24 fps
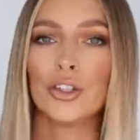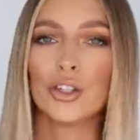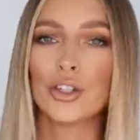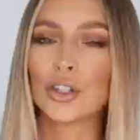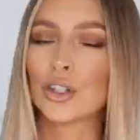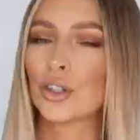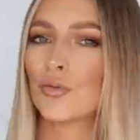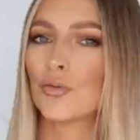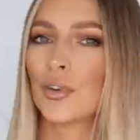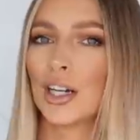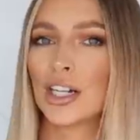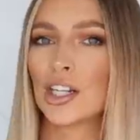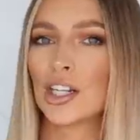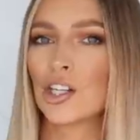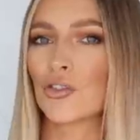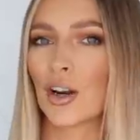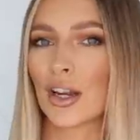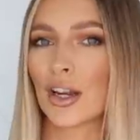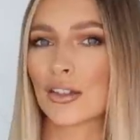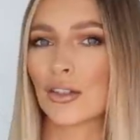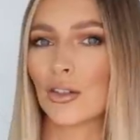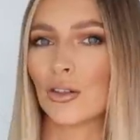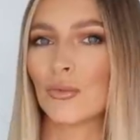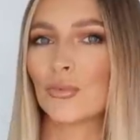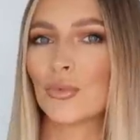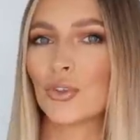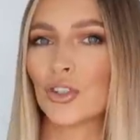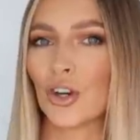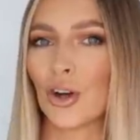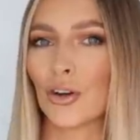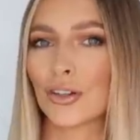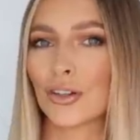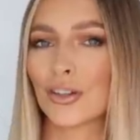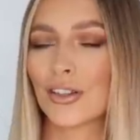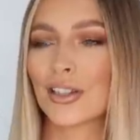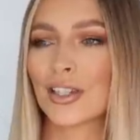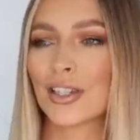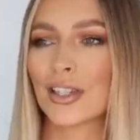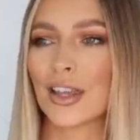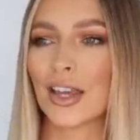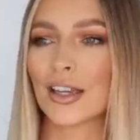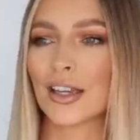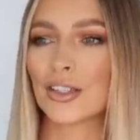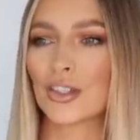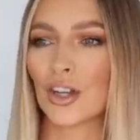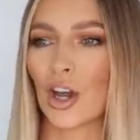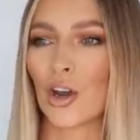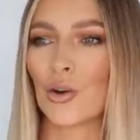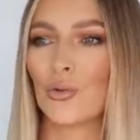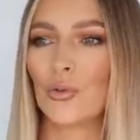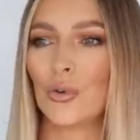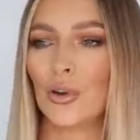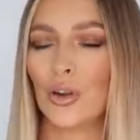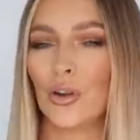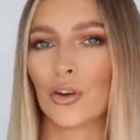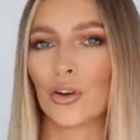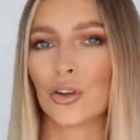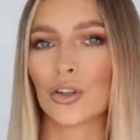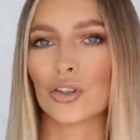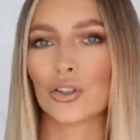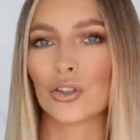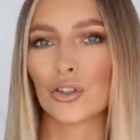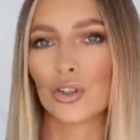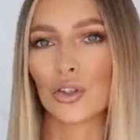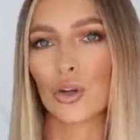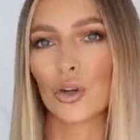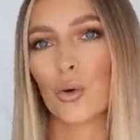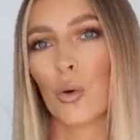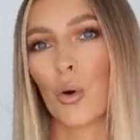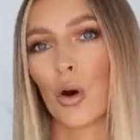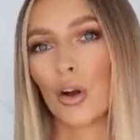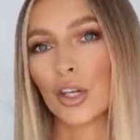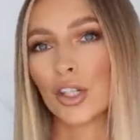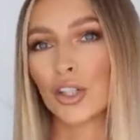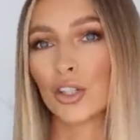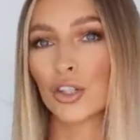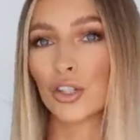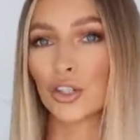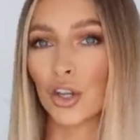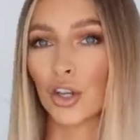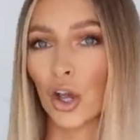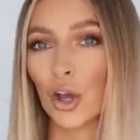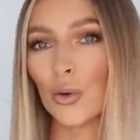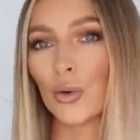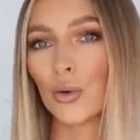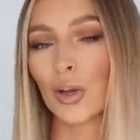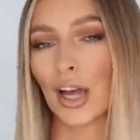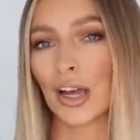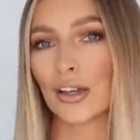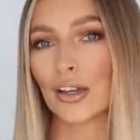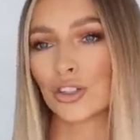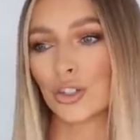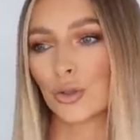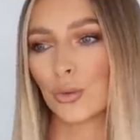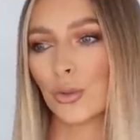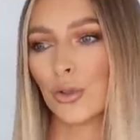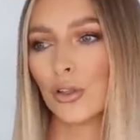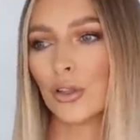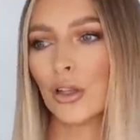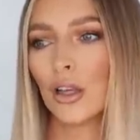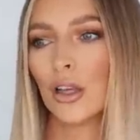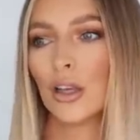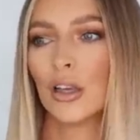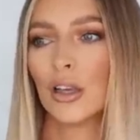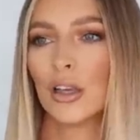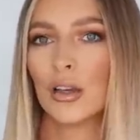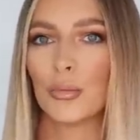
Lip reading: You can really dress up joggers so they don't look quite so casual,